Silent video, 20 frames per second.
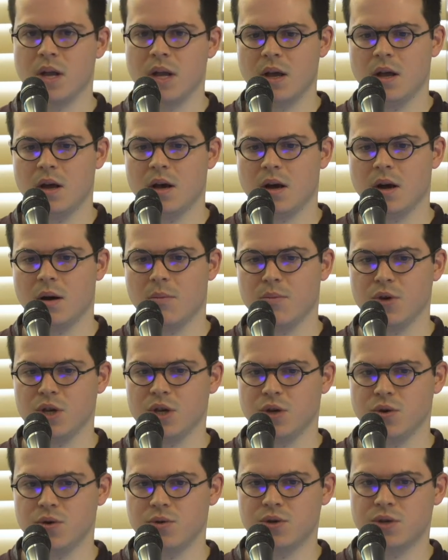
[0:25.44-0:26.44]
um,
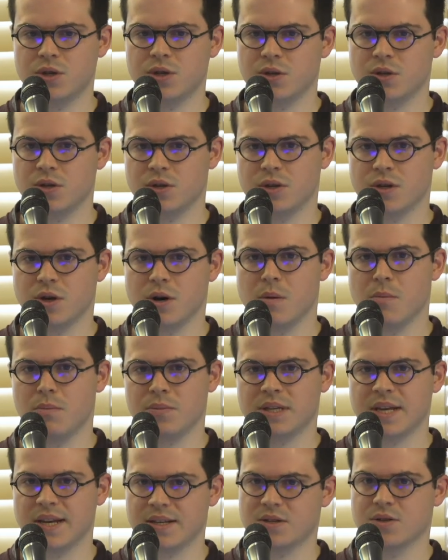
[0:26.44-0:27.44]
use the
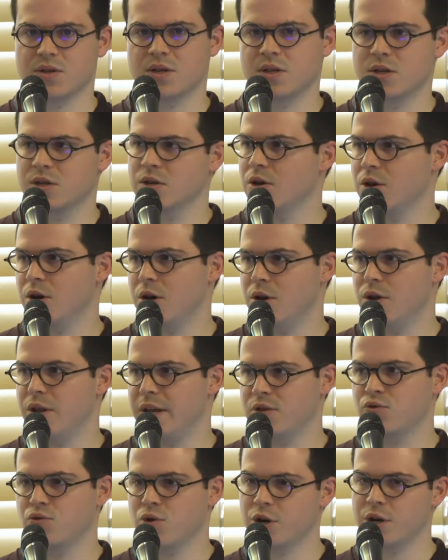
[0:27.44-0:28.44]
Tezos uh,
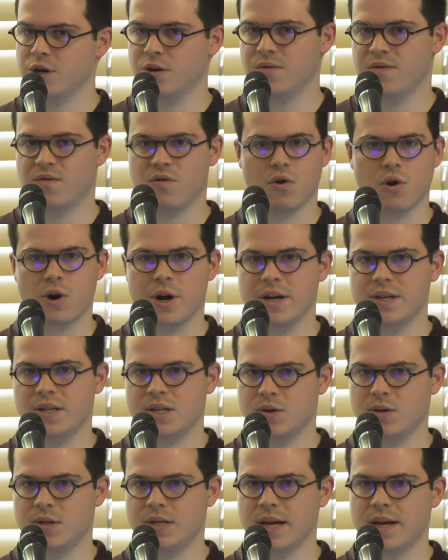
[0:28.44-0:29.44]
network for
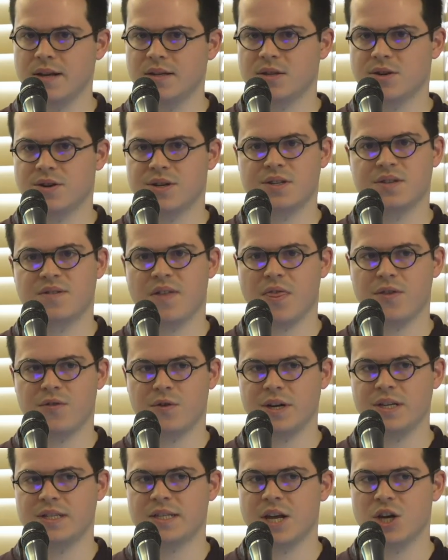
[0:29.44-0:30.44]
its use case, there's
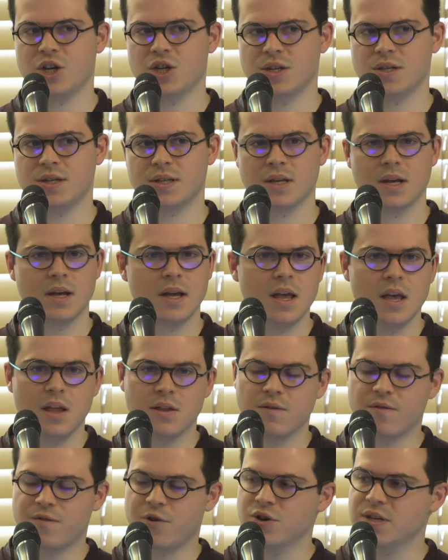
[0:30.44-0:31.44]
three stages.
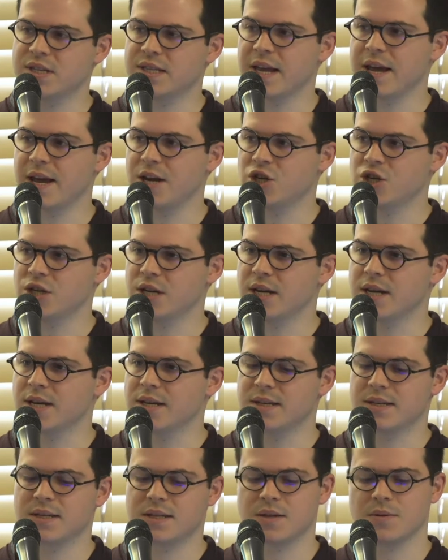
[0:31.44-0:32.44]
The first stage
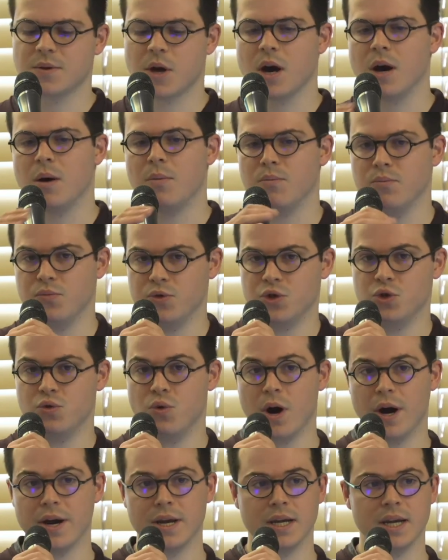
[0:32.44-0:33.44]
is, um, do
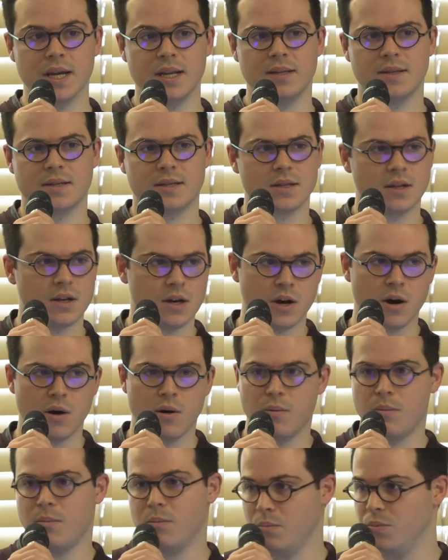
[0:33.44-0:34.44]
I need
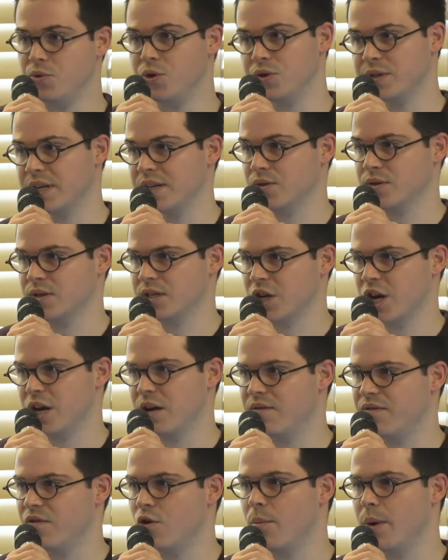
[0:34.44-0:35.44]
um, the Tezos
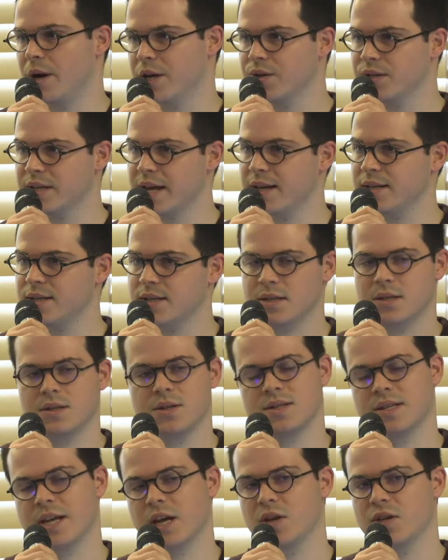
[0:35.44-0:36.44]
chain for my use case? The
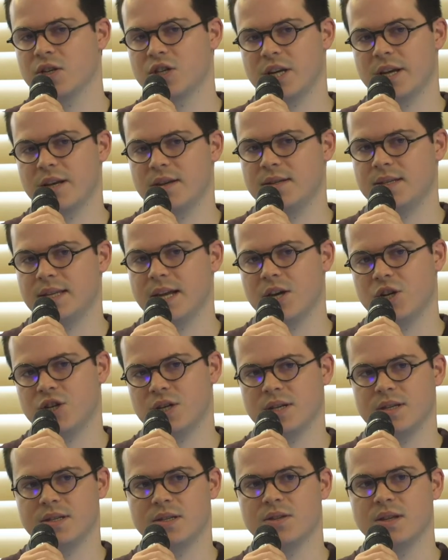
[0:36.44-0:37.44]
second stage
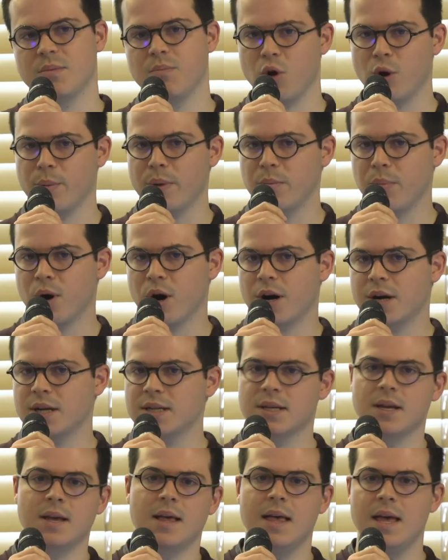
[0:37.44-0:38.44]
is the deployment
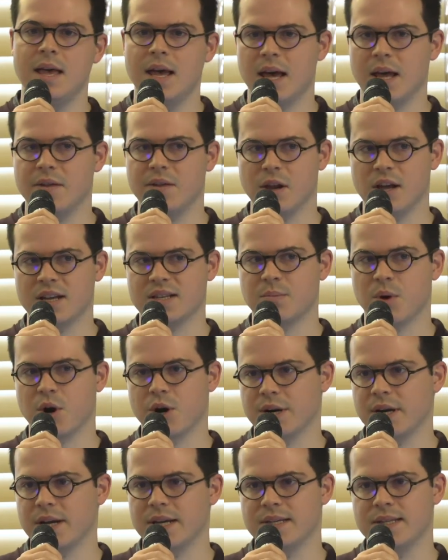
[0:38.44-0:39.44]
part. And the last
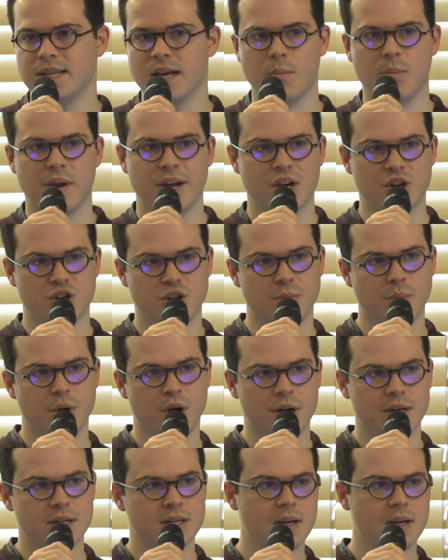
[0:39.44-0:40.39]
part is the application part,